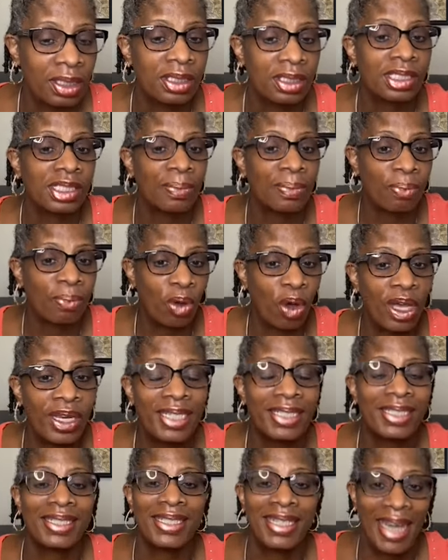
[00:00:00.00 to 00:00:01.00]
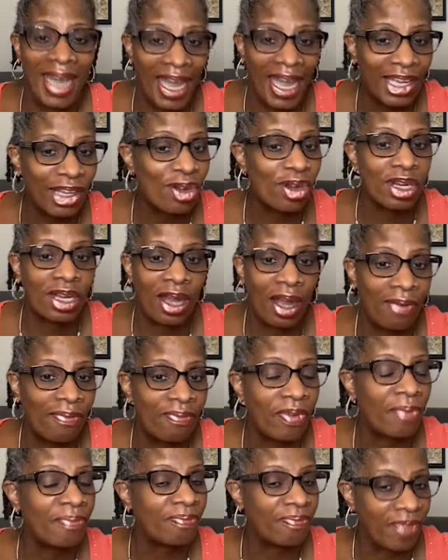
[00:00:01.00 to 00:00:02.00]
The no, it is not. Not going to come
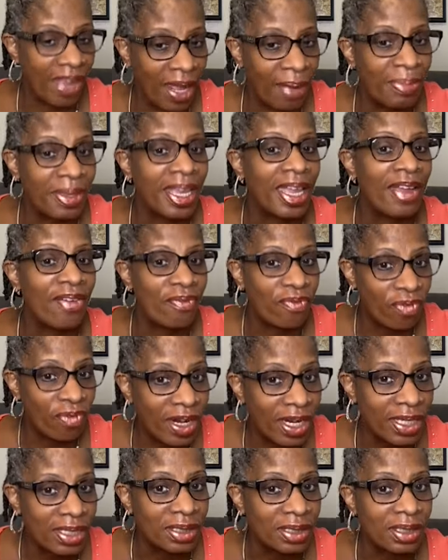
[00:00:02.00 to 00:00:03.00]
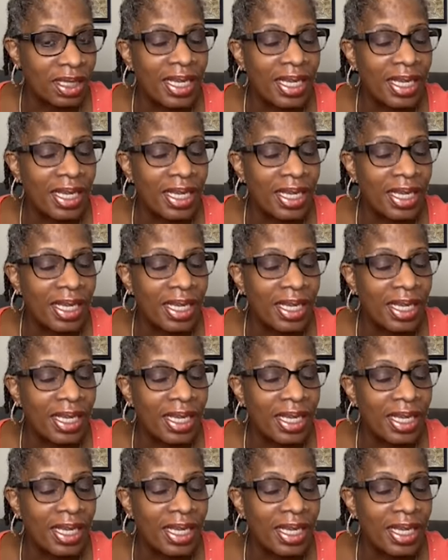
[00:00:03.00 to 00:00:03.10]
from family and friends.